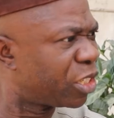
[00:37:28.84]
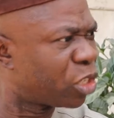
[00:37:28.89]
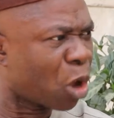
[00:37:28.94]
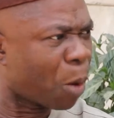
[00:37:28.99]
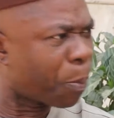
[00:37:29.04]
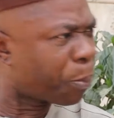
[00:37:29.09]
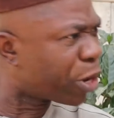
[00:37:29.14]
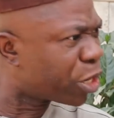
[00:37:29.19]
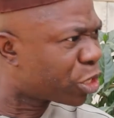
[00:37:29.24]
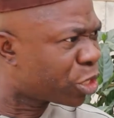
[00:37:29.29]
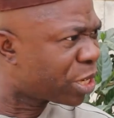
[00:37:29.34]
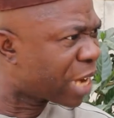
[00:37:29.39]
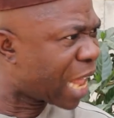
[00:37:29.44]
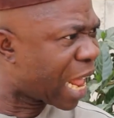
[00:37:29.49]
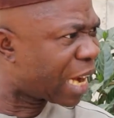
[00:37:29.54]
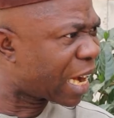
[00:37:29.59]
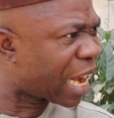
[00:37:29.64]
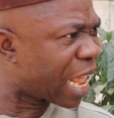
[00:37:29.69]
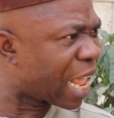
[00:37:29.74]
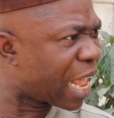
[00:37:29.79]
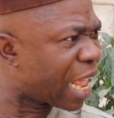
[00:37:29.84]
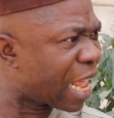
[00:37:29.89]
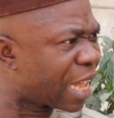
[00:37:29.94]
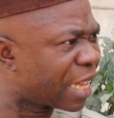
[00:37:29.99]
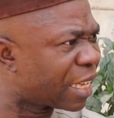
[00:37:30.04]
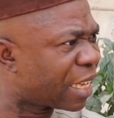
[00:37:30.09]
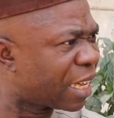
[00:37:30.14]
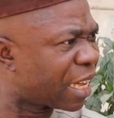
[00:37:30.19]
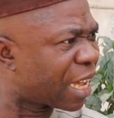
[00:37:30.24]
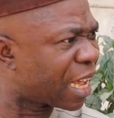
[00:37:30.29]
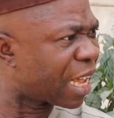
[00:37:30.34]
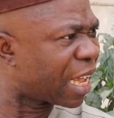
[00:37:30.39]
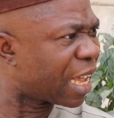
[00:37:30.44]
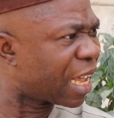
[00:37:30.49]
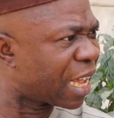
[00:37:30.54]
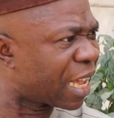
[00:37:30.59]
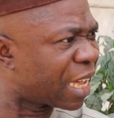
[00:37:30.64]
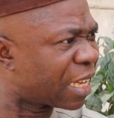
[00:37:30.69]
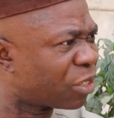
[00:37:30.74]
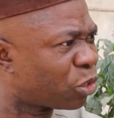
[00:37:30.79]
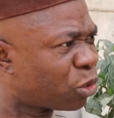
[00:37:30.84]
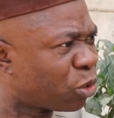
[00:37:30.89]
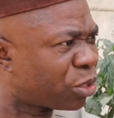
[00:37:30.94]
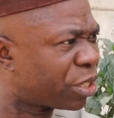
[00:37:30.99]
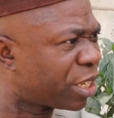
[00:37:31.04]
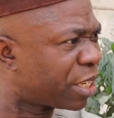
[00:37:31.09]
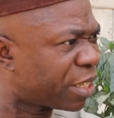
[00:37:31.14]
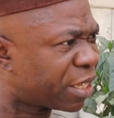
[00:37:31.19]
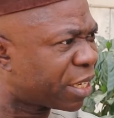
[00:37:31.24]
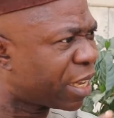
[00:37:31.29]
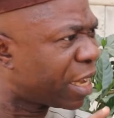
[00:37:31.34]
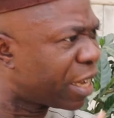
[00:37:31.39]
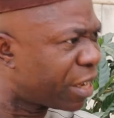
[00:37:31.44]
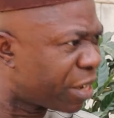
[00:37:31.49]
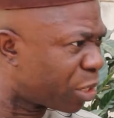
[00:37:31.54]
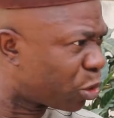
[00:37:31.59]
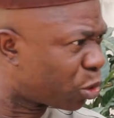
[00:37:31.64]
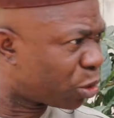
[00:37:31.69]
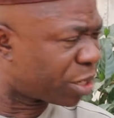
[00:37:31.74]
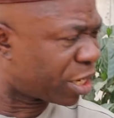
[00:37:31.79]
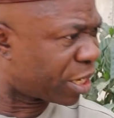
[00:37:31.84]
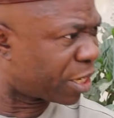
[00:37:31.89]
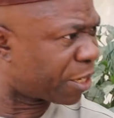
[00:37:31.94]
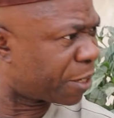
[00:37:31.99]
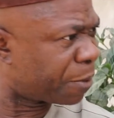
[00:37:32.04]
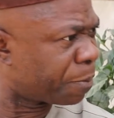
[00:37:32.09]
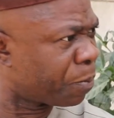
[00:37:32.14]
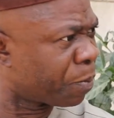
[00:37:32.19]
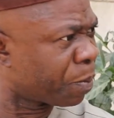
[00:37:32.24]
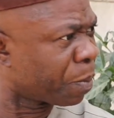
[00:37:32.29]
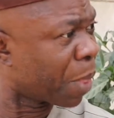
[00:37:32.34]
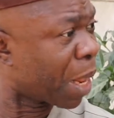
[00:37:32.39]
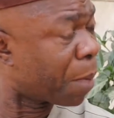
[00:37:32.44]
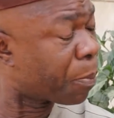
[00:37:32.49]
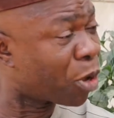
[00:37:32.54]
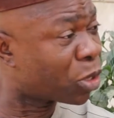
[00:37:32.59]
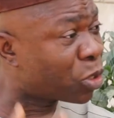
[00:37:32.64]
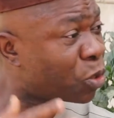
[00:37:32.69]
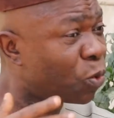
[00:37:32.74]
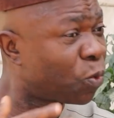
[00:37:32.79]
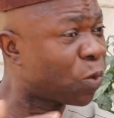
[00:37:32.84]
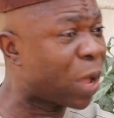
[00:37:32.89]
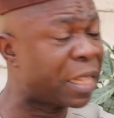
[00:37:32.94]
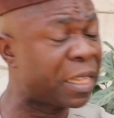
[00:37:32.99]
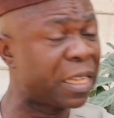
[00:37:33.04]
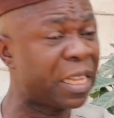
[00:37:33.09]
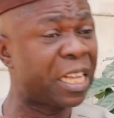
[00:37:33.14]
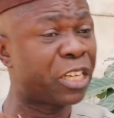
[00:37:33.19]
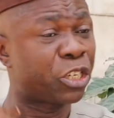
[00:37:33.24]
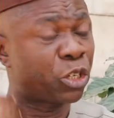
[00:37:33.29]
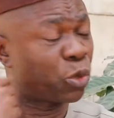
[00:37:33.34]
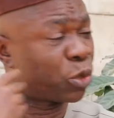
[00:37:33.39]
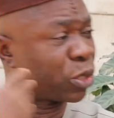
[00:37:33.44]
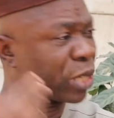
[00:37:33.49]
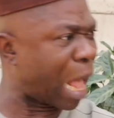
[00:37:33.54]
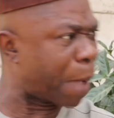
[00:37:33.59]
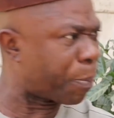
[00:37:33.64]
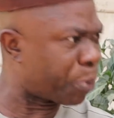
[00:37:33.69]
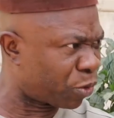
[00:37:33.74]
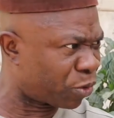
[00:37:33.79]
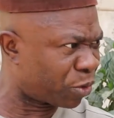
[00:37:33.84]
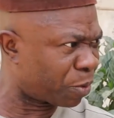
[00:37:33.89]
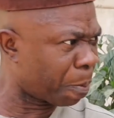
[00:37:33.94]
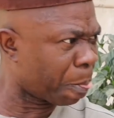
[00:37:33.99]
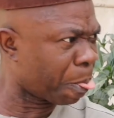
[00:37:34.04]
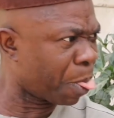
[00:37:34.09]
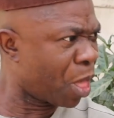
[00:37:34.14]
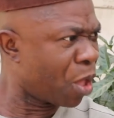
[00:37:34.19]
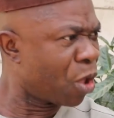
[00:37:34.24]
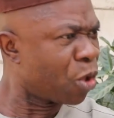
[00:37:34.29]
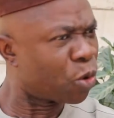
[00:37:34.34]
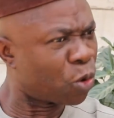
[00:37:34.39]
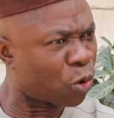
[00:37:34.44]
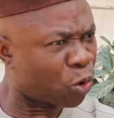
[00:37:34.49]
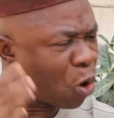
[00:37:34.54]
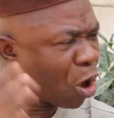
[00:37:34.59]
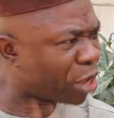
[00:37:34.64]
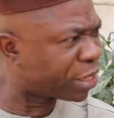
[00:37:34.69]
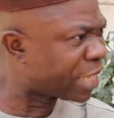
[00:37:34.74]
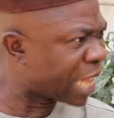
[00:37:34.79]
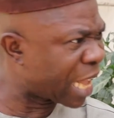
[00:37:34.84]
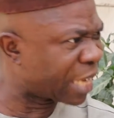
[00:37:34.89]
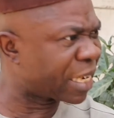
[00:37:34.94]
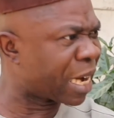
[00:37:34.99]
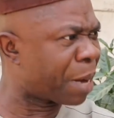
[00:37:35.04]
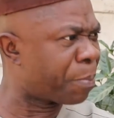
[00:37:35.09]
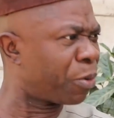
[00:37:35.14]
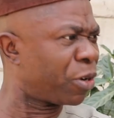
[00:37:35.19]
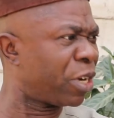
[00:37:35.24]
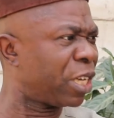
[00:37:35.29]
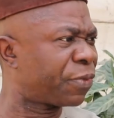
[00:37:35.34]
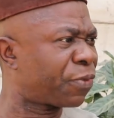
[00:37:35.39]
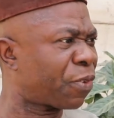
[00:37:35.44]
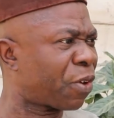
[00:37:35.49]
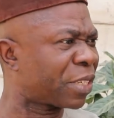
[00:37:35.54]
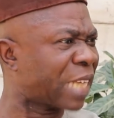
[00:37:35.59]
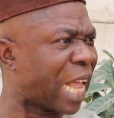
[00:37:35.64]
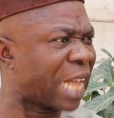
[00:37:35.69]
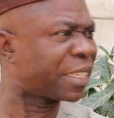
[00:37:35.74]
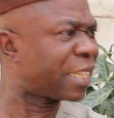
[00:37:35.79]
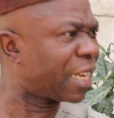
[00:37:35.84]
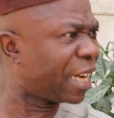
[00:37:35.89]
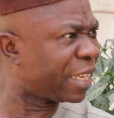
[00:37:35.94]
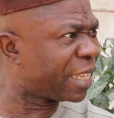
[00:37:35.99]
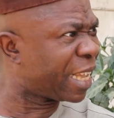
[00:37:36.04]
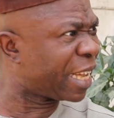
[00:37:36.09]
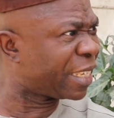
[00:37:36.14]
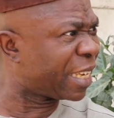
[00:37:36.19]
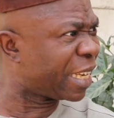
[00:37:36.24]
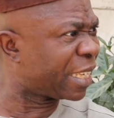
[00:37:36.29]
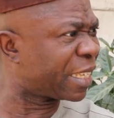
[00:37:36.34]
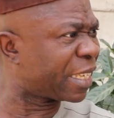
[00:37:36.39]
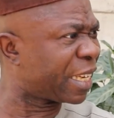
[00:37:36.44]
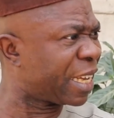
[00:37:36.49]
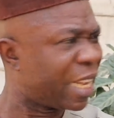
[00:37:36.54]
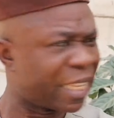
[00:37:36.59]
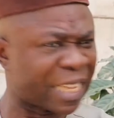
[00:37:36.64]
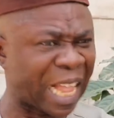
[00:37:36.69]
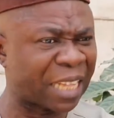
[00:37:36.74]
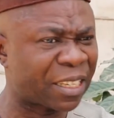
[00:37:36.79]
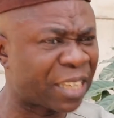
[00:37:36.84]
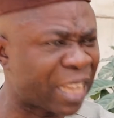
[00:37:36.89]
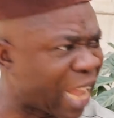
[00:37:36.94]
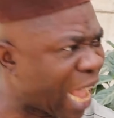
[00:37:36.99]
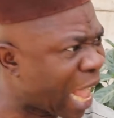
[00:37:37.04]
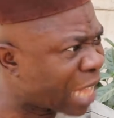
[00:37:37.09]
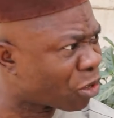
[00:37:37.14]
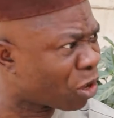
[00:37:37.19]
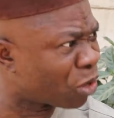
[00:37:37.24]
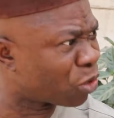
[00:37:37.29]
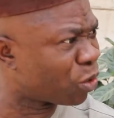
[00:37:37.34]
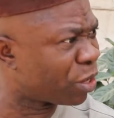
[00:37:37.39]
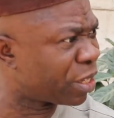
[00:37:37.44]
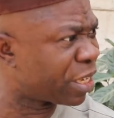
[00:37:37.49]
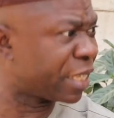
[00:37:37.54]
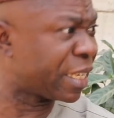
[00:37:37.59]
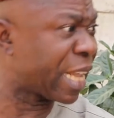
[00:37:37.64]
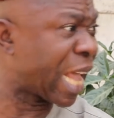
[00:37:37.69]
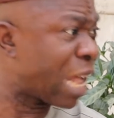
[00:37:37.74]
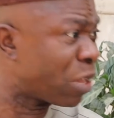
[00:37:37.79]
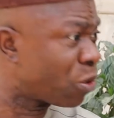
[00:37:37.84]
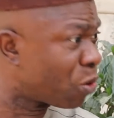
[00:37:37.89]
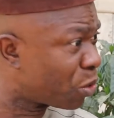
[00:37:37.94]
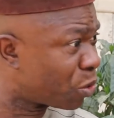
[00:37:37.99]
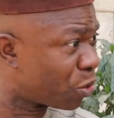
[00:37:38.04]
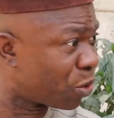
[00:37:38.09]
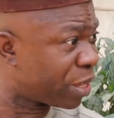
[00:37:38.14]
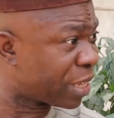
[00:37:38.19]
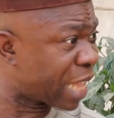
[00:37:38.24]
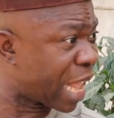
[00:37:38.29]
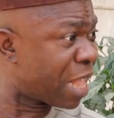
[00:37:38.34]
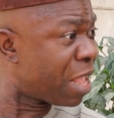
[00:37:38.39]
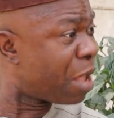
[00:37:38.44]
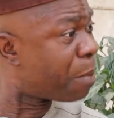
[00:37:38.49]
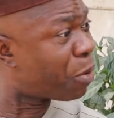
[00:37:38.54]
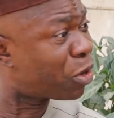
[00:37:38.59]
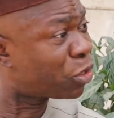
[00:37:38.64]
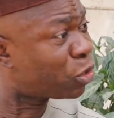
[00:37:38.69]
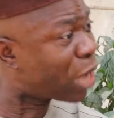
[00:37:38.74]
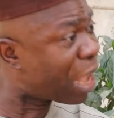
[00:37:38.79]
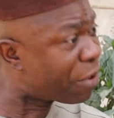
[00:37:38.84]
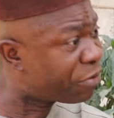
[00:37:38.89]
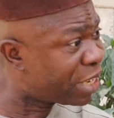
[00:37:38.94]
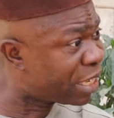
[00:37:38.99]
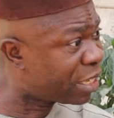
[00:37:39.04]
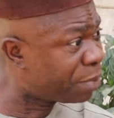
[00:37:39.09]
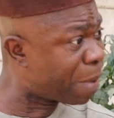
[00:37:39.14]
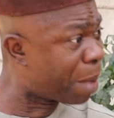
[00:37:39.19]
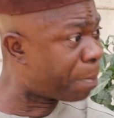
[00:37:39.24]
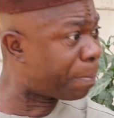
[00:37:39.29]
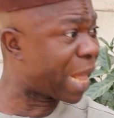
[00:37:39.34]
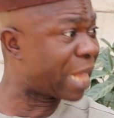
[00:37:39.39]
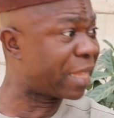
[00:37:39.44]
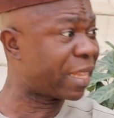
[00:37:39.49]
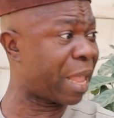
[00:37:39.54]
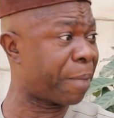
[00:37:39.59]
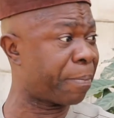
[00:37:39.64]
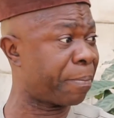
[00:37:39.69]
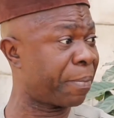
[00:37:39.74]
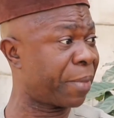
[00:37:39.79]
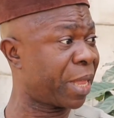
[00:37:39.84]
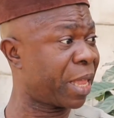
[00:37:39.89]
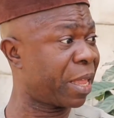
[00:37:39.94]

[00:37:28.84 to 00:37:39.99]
the operational duties reduces. But when issues happen, you call the Nigerian police force as the lead agency that they are not doing this, they are not doing that. But you have dismembered them.